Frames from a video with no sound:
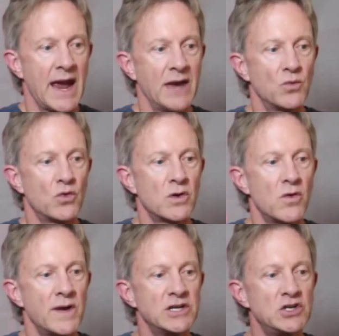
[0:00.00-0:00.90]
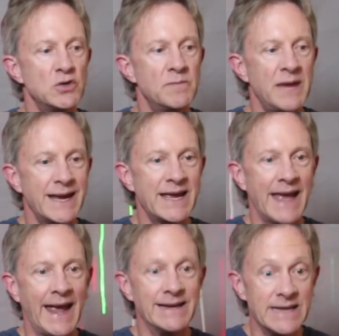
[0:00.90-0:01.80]
and we're going to pick
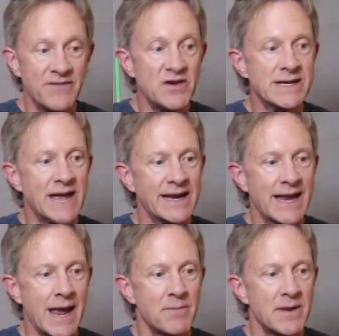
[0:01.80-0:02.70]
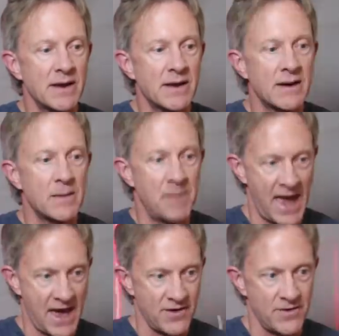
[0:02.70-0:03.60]
a different dynamic
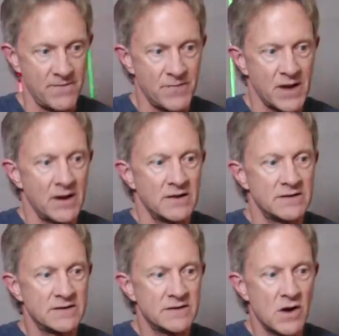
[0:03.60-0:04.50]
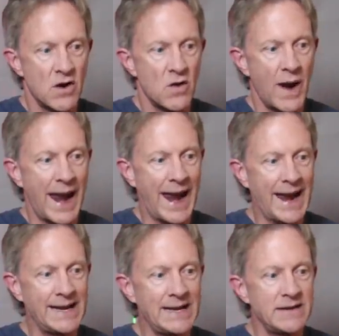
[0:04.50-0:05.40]
pattern. So
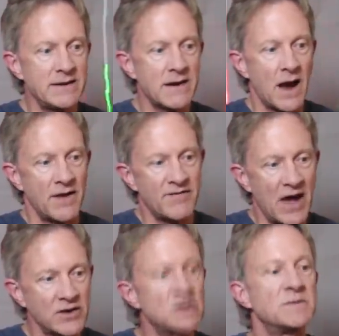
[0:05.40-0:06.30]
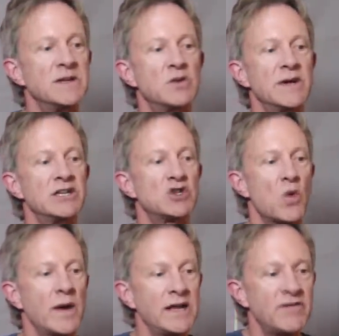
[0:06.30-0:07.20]
any uh, values between
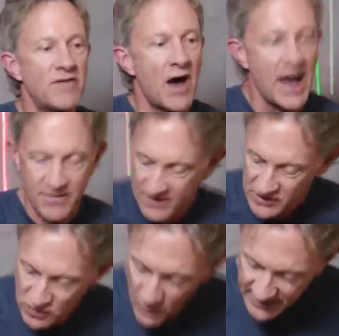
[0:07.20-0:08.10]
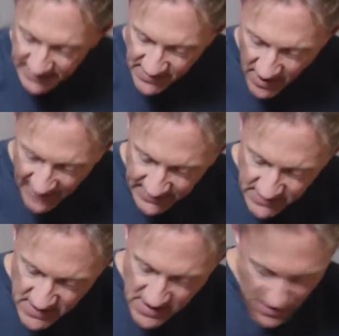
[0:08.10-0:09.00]
twenty-five and
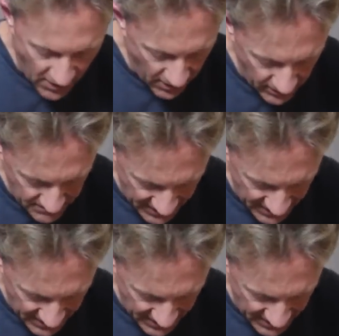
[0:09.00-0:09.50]
twenty-nine are